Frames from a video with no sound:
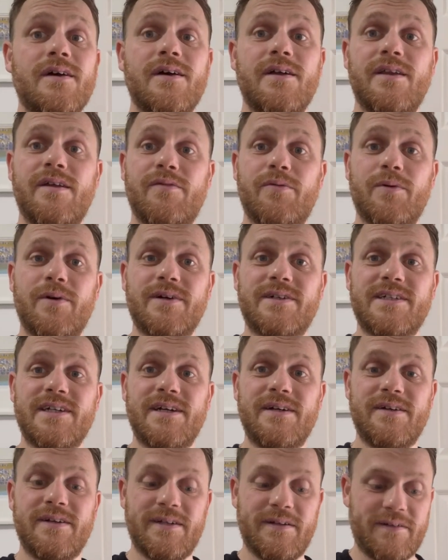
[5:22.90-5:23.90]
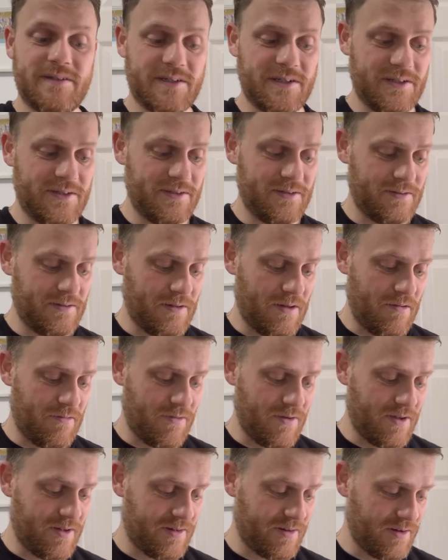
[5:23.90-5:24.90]
Never works out gonna. You
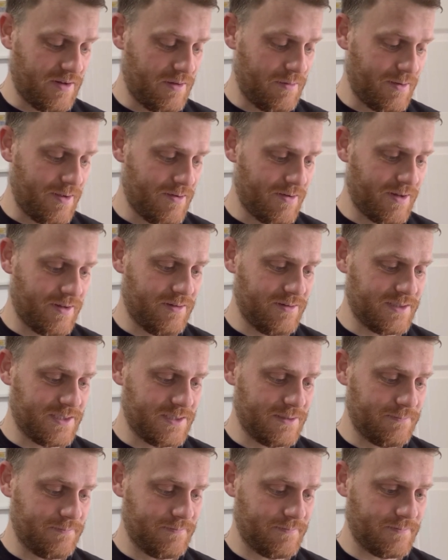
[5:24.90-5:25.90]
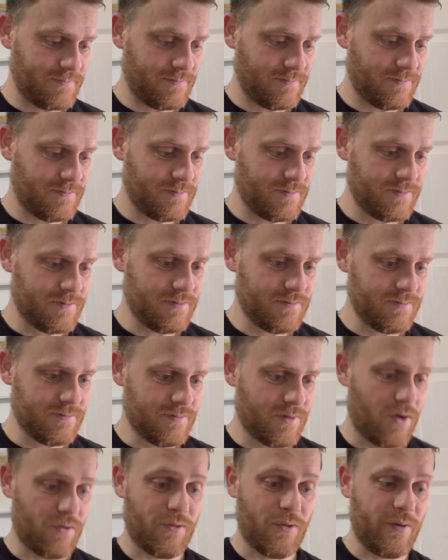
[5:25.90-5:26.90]
think it's gonna in your head, does he? I
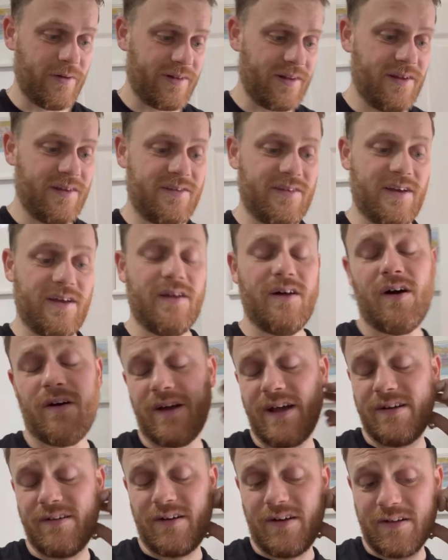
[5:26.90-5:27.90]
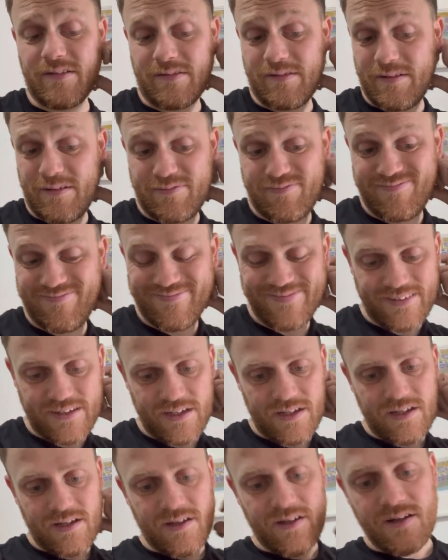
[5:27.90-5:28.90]
thought I was gonna. Take, I, I, I,
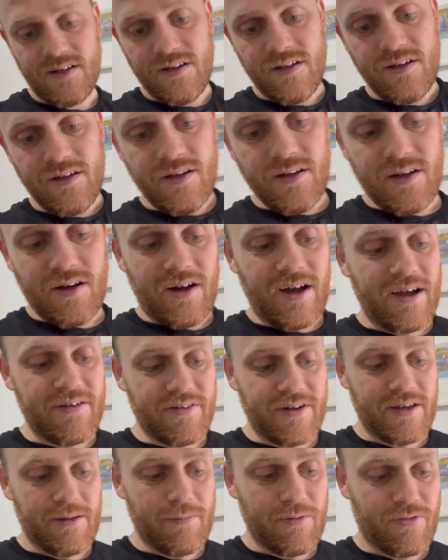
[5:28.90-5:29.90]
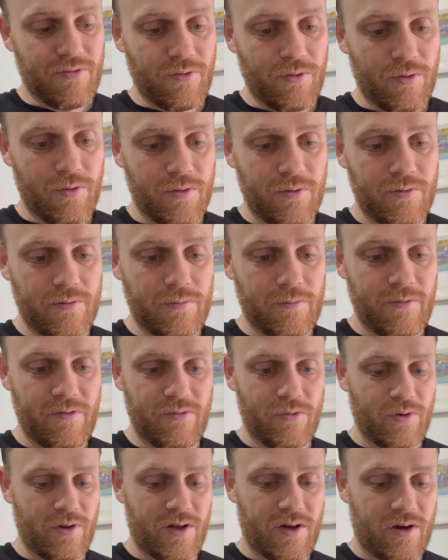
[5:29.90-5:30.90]
I have had it before with
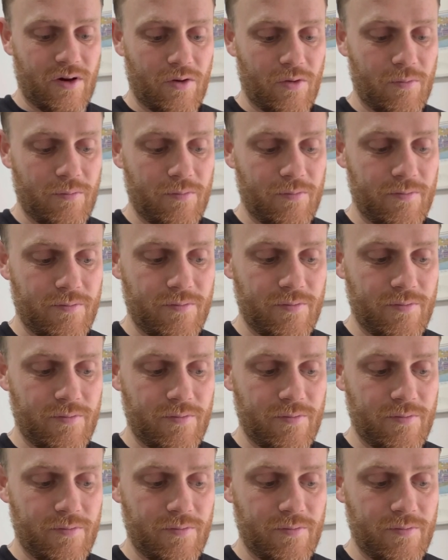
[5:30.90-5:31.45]
honeycomb.